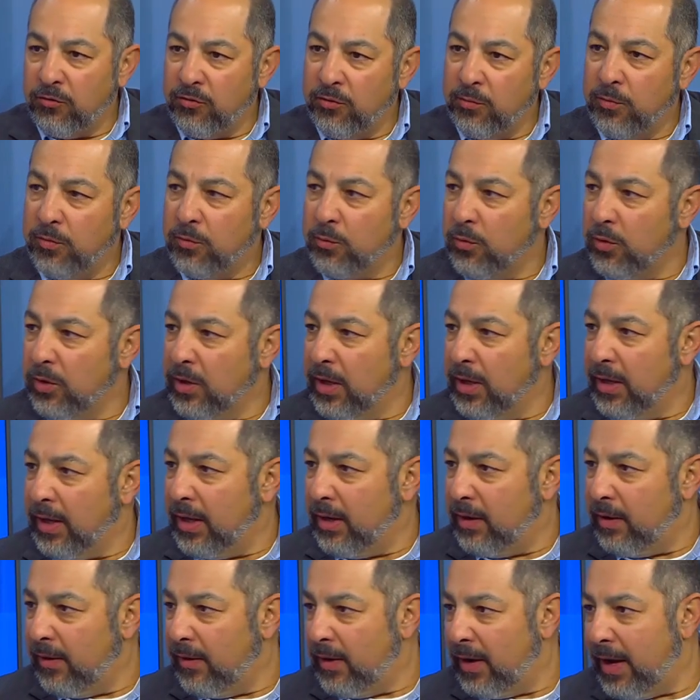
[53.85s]
she was working
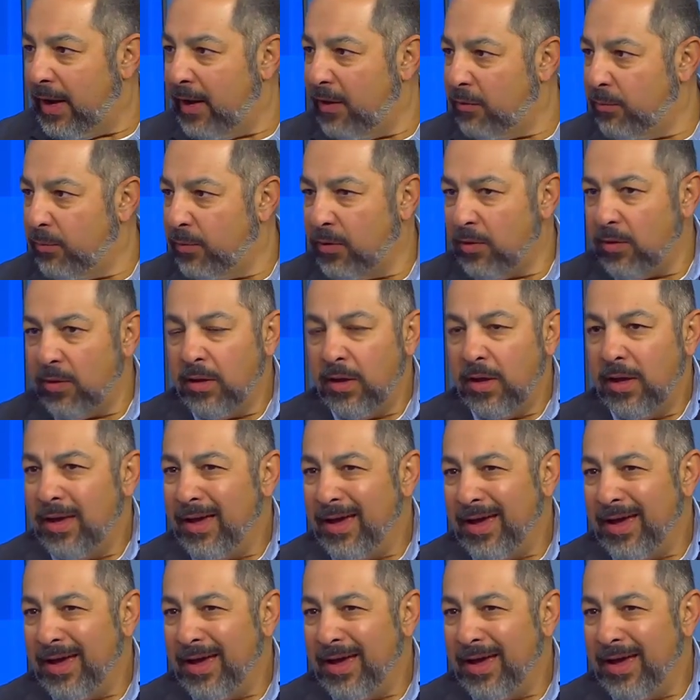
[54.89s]
at a hospital,